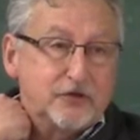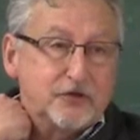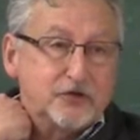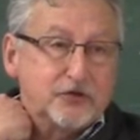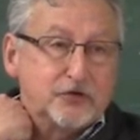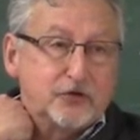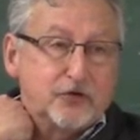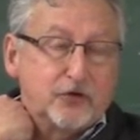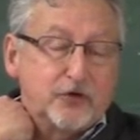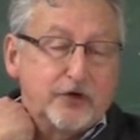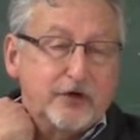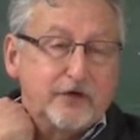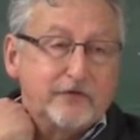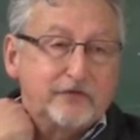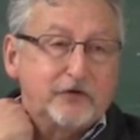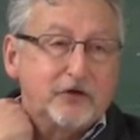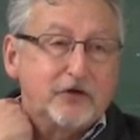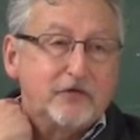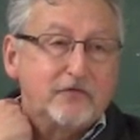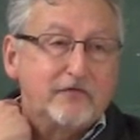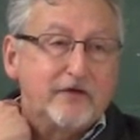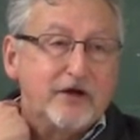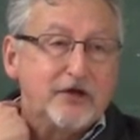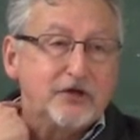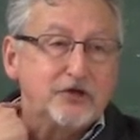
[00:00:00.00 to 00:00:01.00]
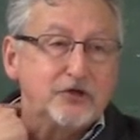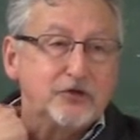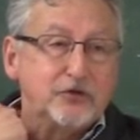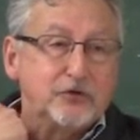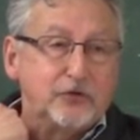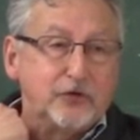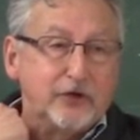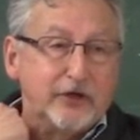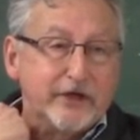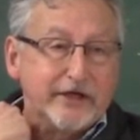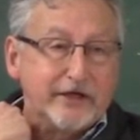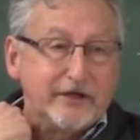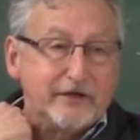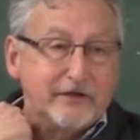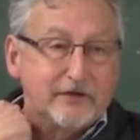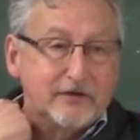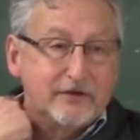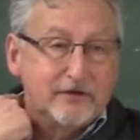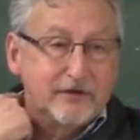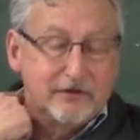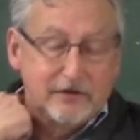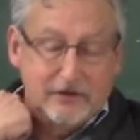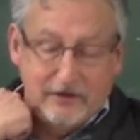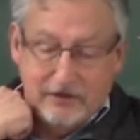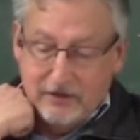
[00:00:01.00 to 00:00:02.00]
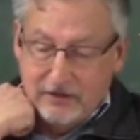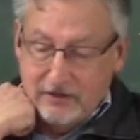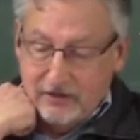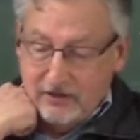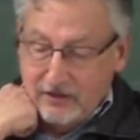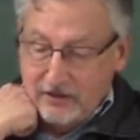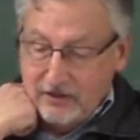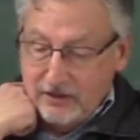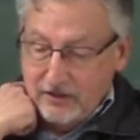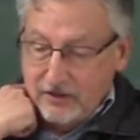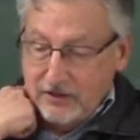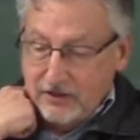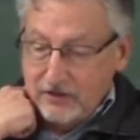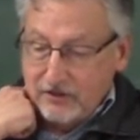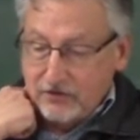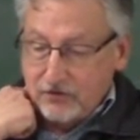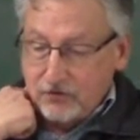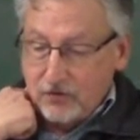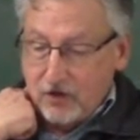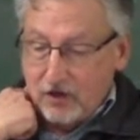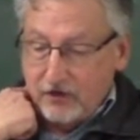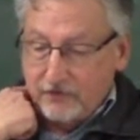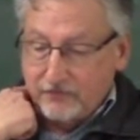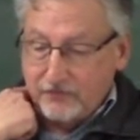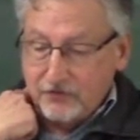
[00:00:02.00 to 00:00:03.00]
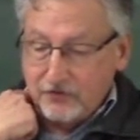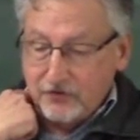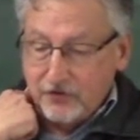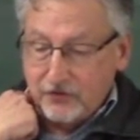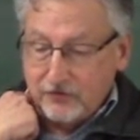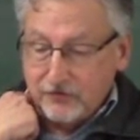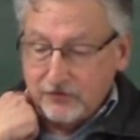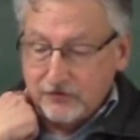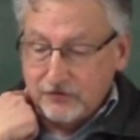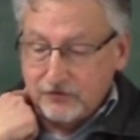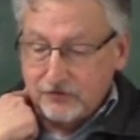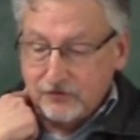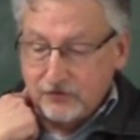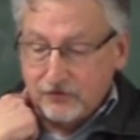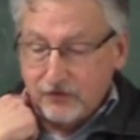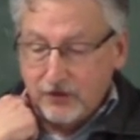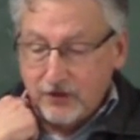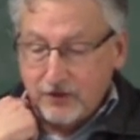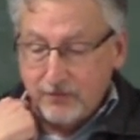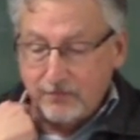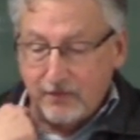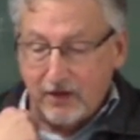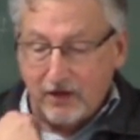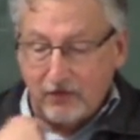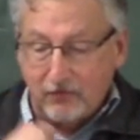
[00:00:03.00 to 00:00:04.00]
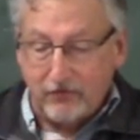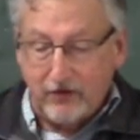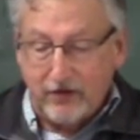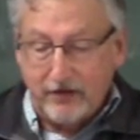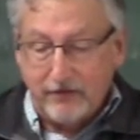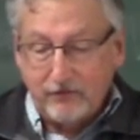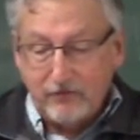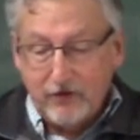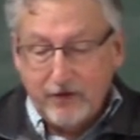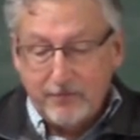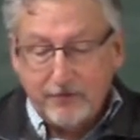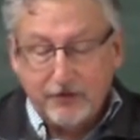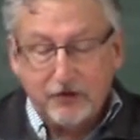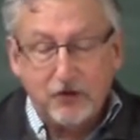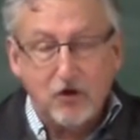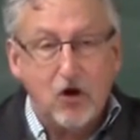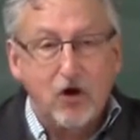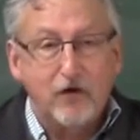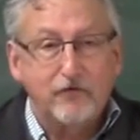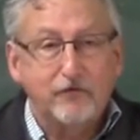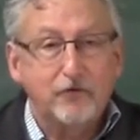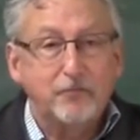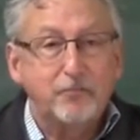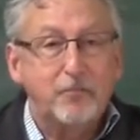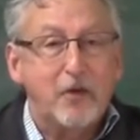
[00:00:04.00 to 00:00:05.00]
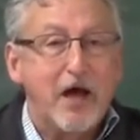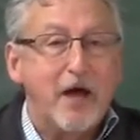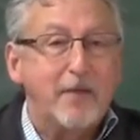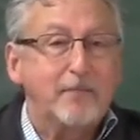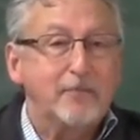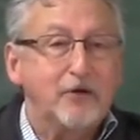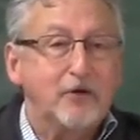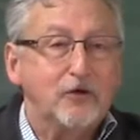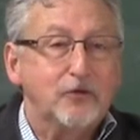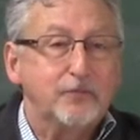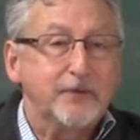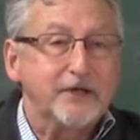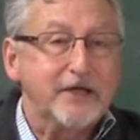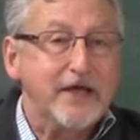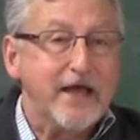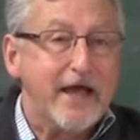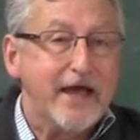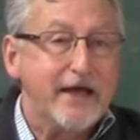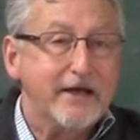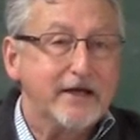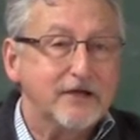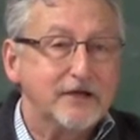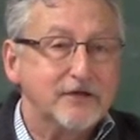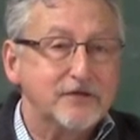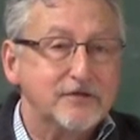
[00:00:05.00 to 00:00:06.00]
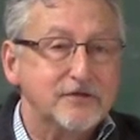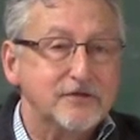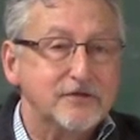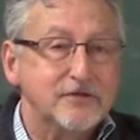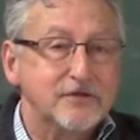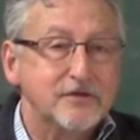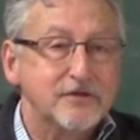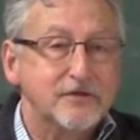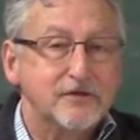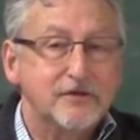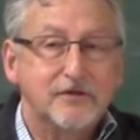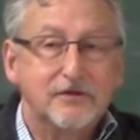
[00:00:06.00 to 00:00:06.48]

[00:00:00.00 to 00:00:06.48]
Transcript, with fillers: story of conventional length. Do all of you know the story by Ray, Raymond Carver, Popular Mechanics?